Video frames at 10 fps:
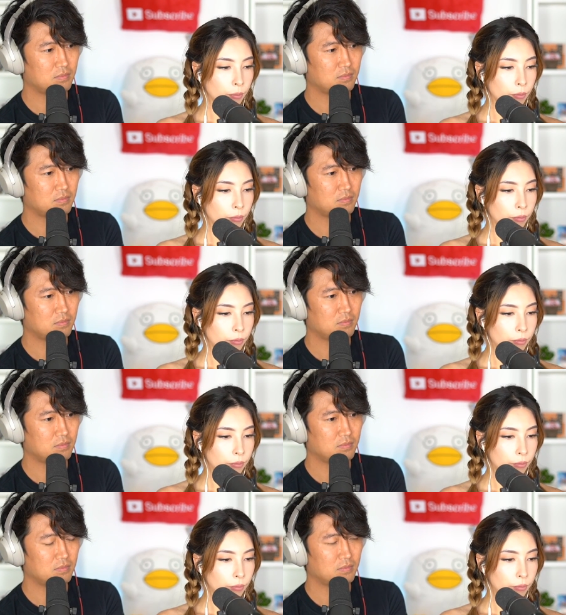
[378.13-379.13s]

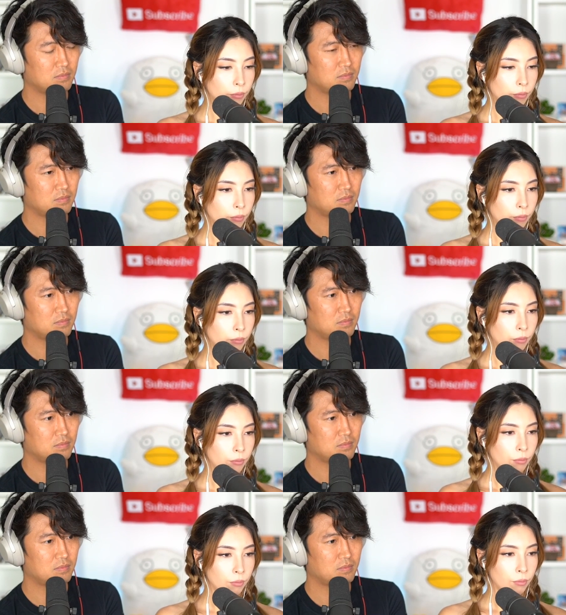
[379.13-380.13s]

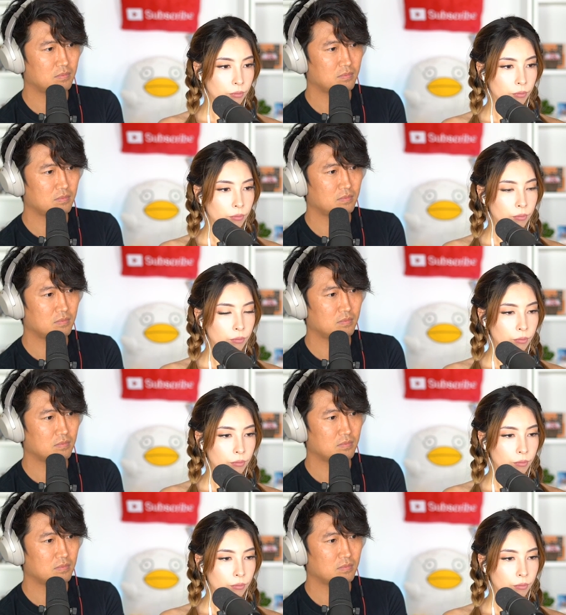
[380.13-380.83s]
(silence)